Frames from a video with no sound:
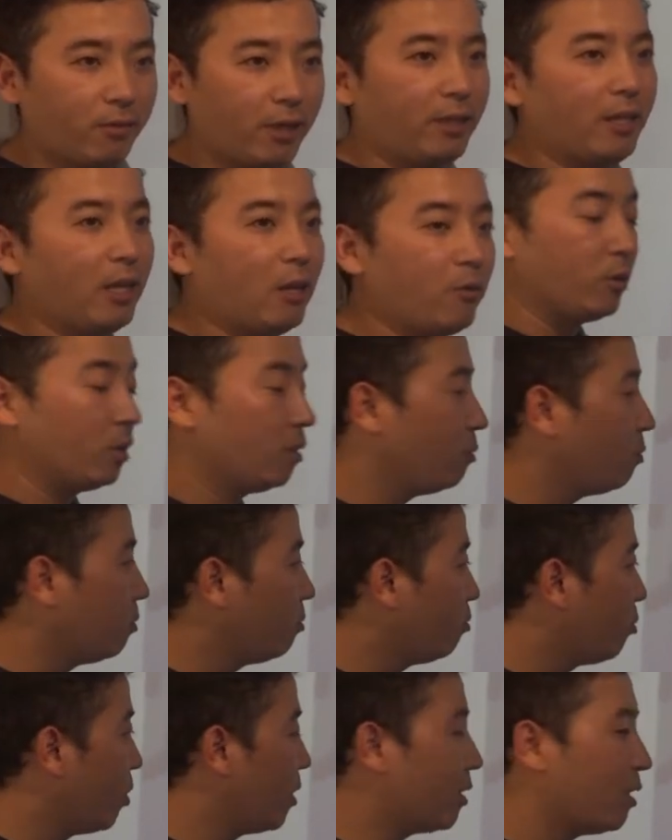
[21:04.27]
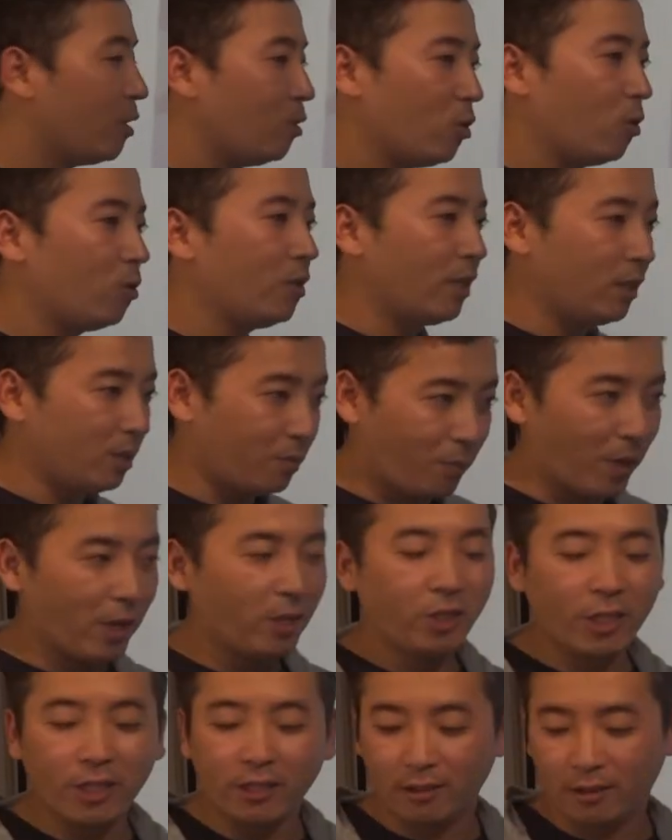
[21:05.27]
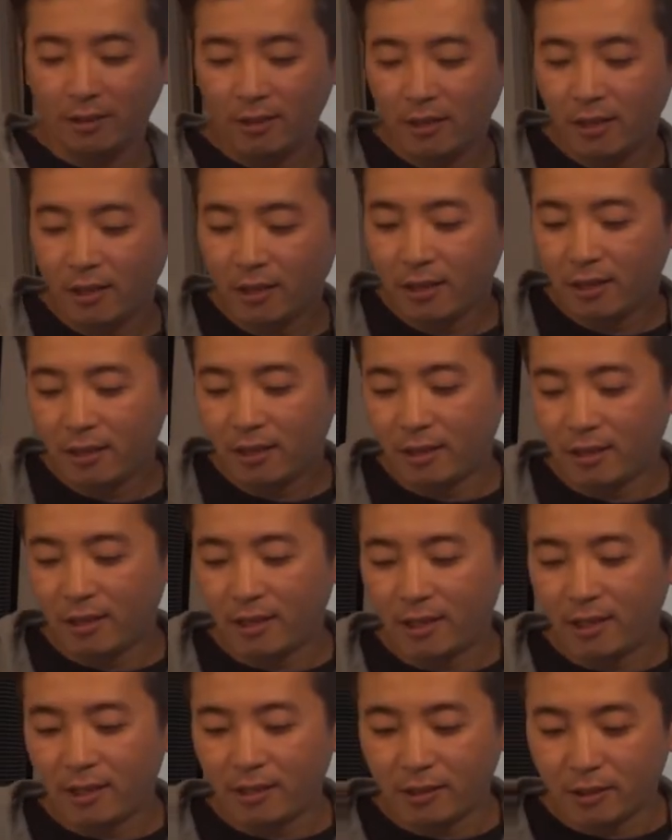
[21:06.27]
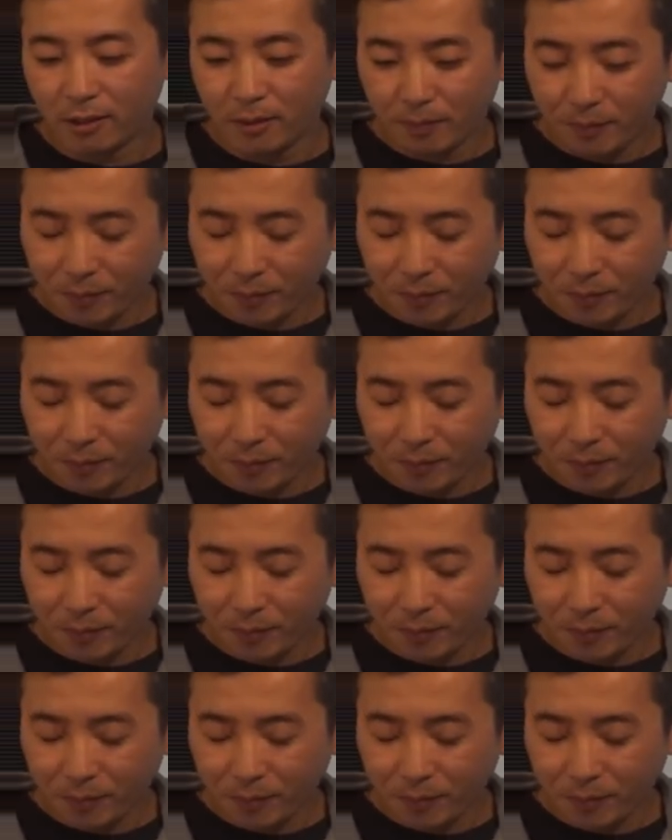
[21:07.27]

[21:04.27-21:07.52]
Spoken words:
Right it's presently known as Beijing. And